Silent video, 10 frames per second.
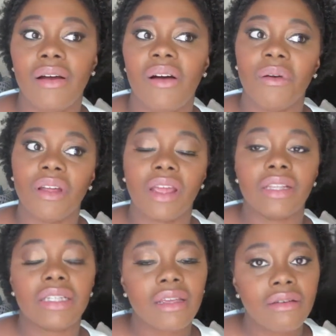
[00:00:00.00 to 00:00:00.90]
I'm going to
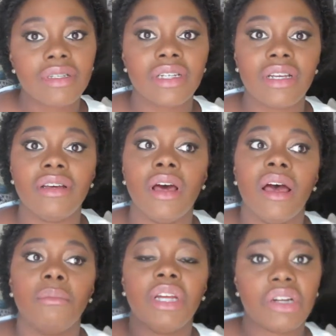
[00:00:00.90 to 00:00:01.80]
continue to
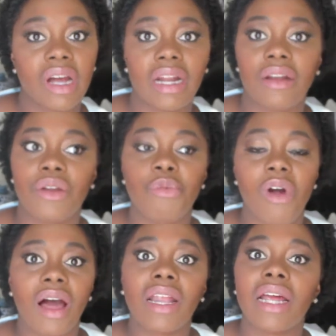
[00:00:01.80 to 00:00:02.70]
be trying out new
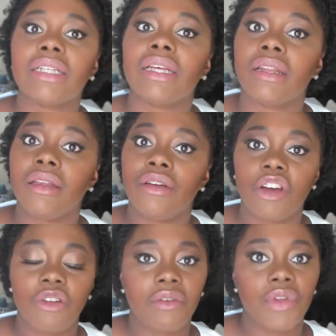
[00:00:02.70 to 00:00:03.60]
products and, you
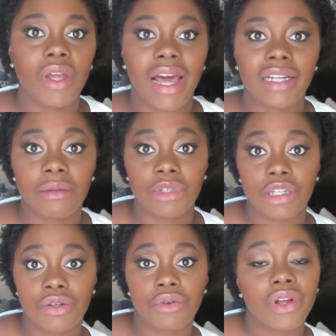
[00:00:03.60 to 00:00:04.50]
know, give you guys some
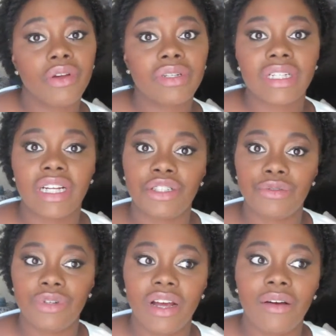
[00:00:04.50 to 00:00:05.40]
tutorials and let you
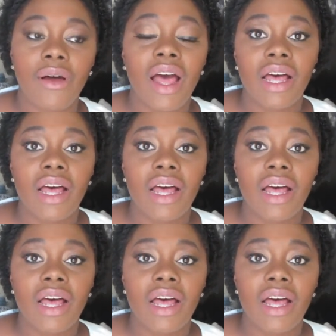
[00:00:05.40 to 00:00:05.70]
know.